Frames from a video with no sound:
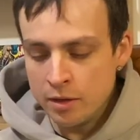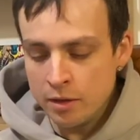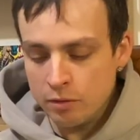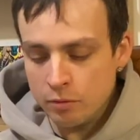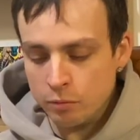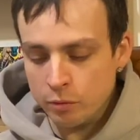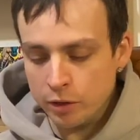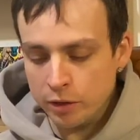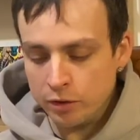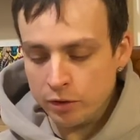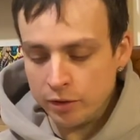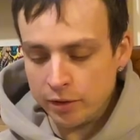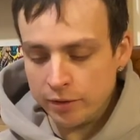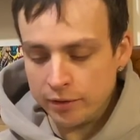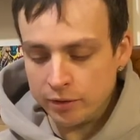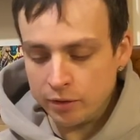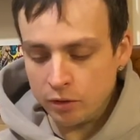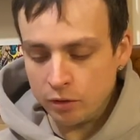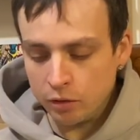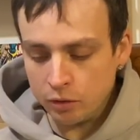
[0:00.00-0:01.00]
which
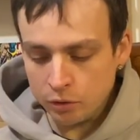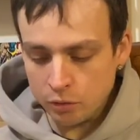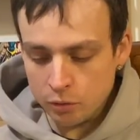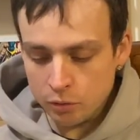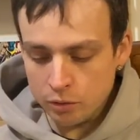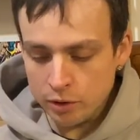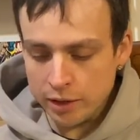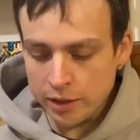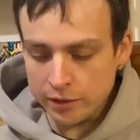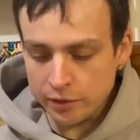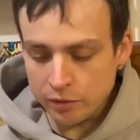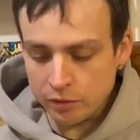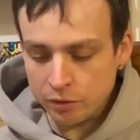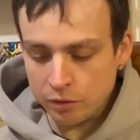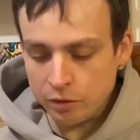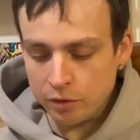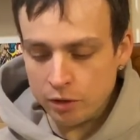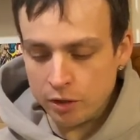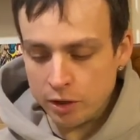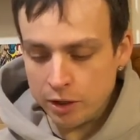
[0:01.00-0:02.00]
is not good, as I
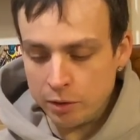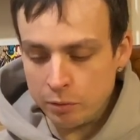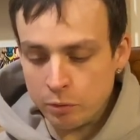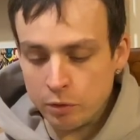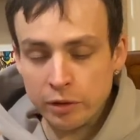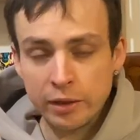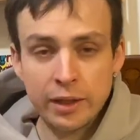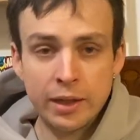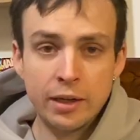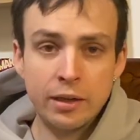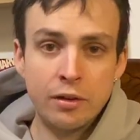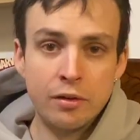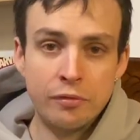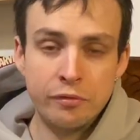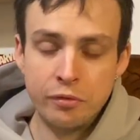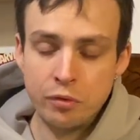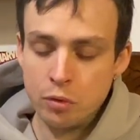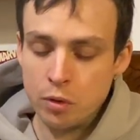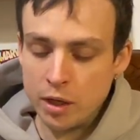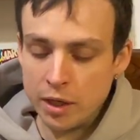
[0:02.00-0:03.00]
do know you want that in the
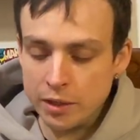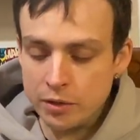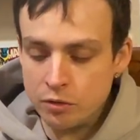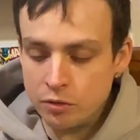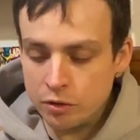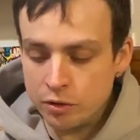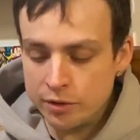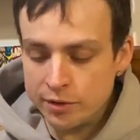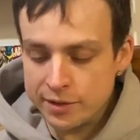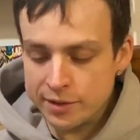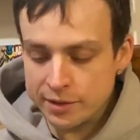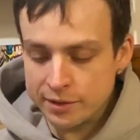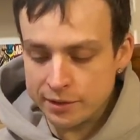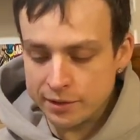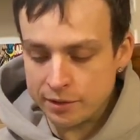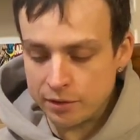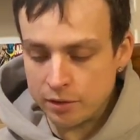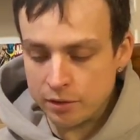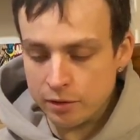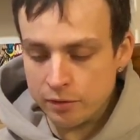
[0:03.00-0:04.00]
400s,
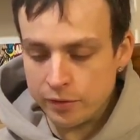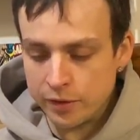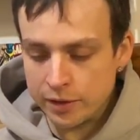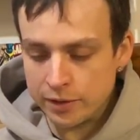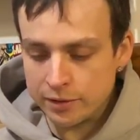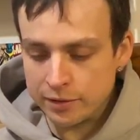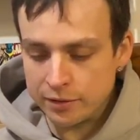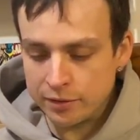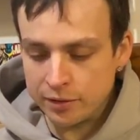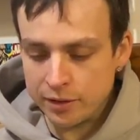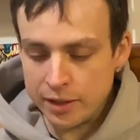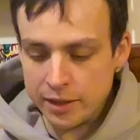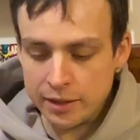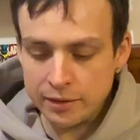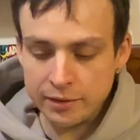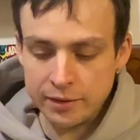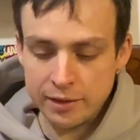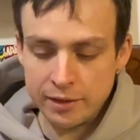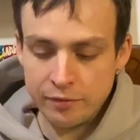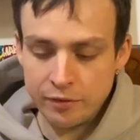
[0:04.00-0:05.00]
so that's, and it
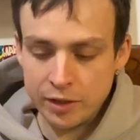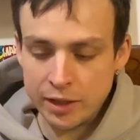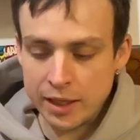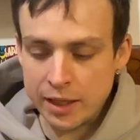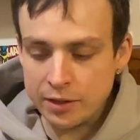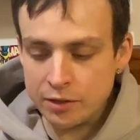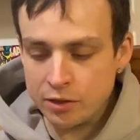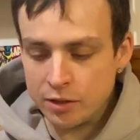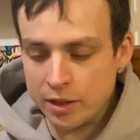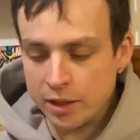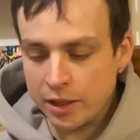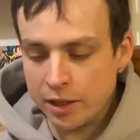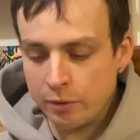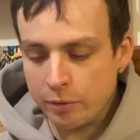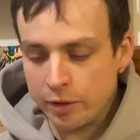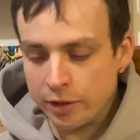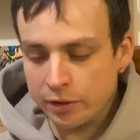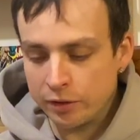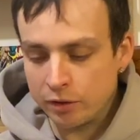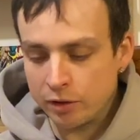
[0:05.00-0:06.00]
didn't even catch it
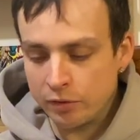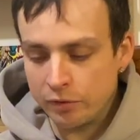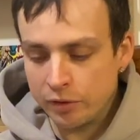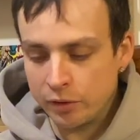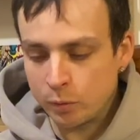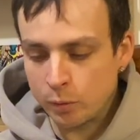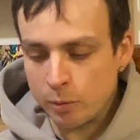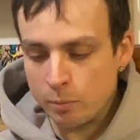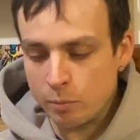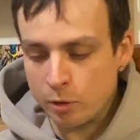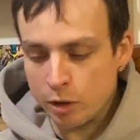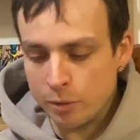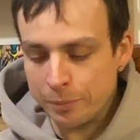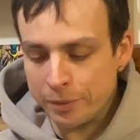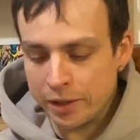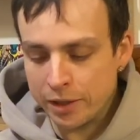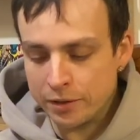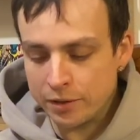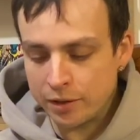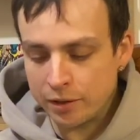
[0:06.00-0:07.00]
anyway, so this one might be
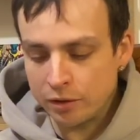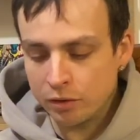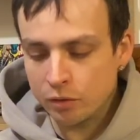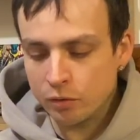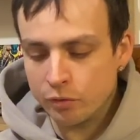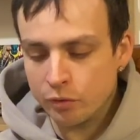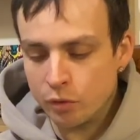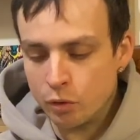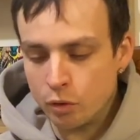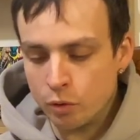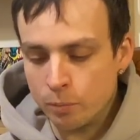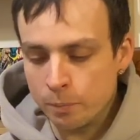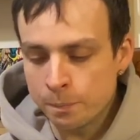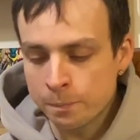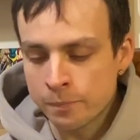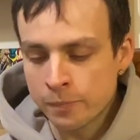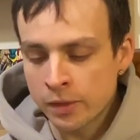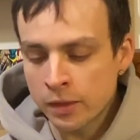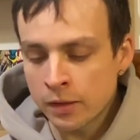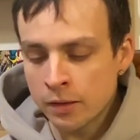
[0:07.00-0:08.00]
a Dusk form.
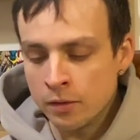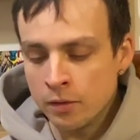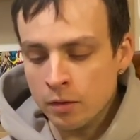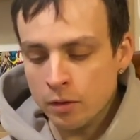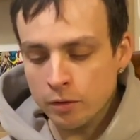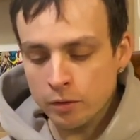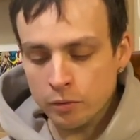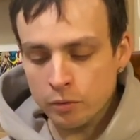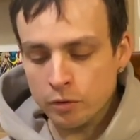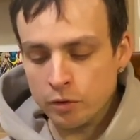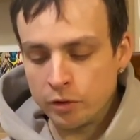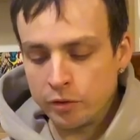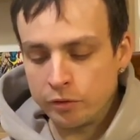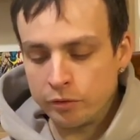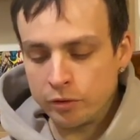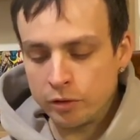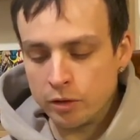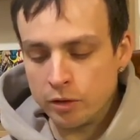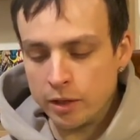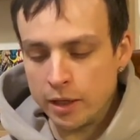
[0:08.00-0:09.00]
So we'll just
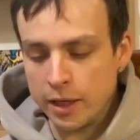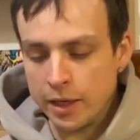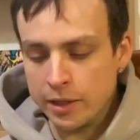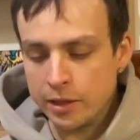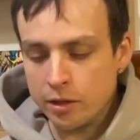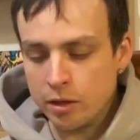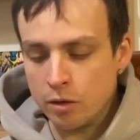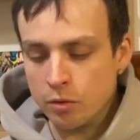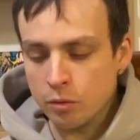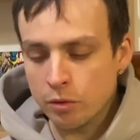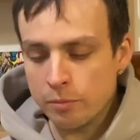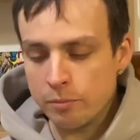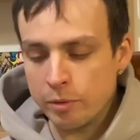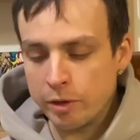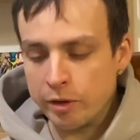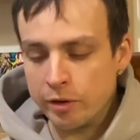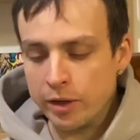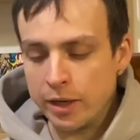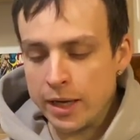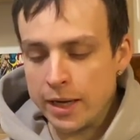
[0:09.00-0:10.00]
throw a golden
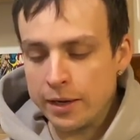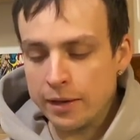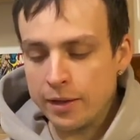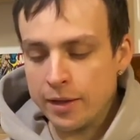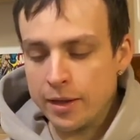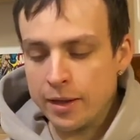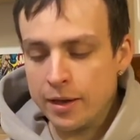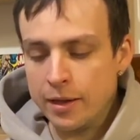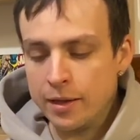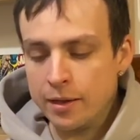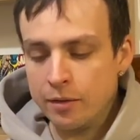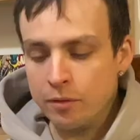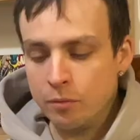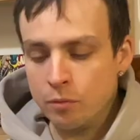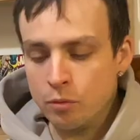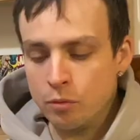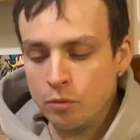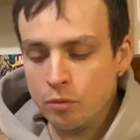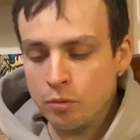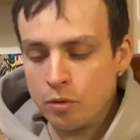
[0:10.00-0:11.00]
berry at it and then
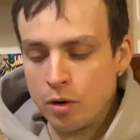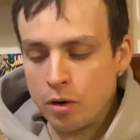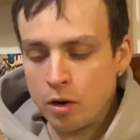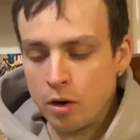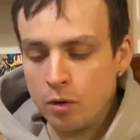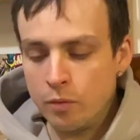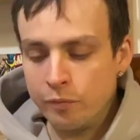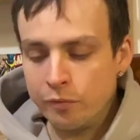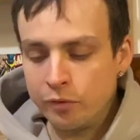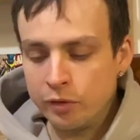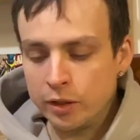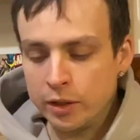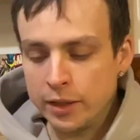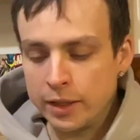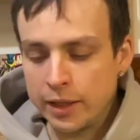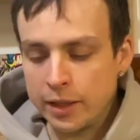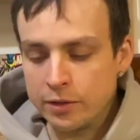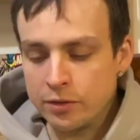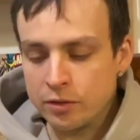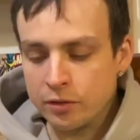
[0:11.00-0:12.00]
we'll hopefully
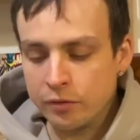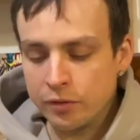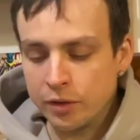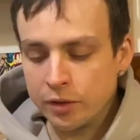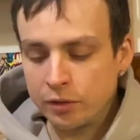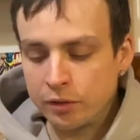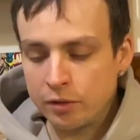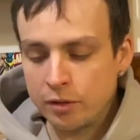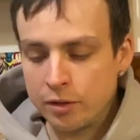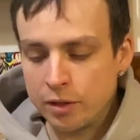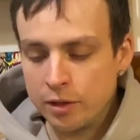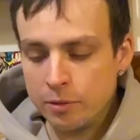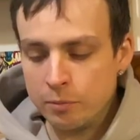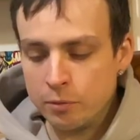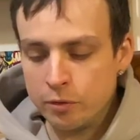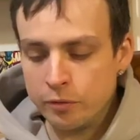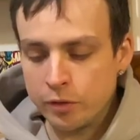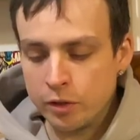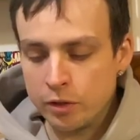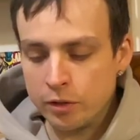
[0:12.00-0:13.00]
catch it this time.
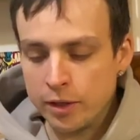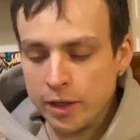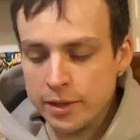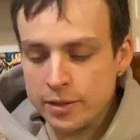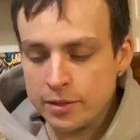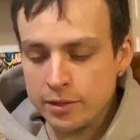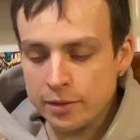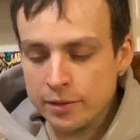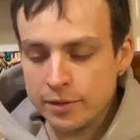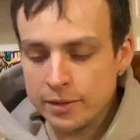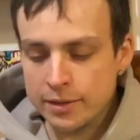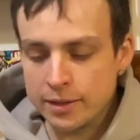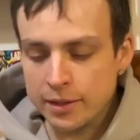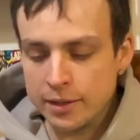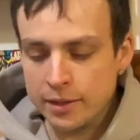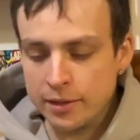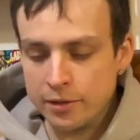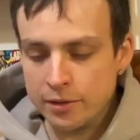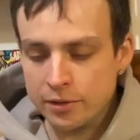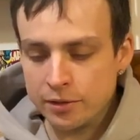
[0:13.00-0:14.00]
Although as you can see,
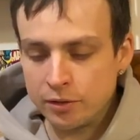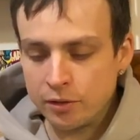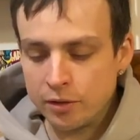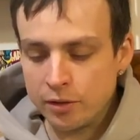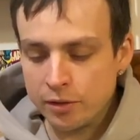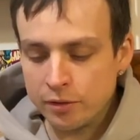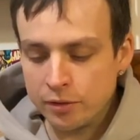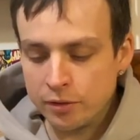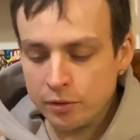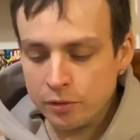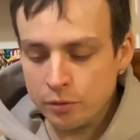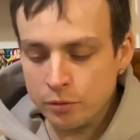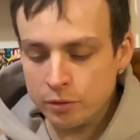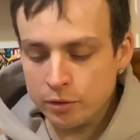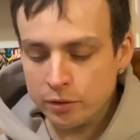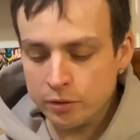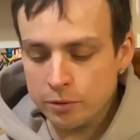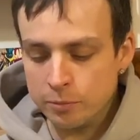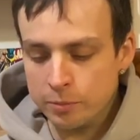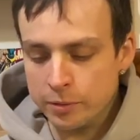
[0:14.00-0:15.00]
it decided to do a
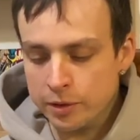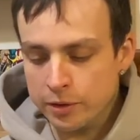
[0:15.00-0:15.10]
little bit